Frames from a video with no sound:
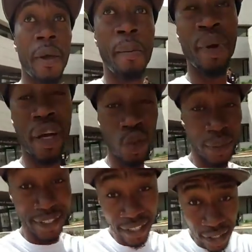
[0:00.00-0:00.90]
Because when
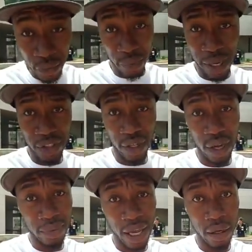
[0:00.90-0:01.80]
this information
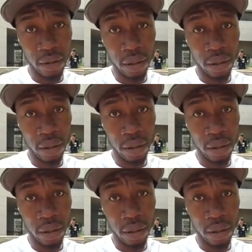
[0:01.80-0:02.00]
comes out,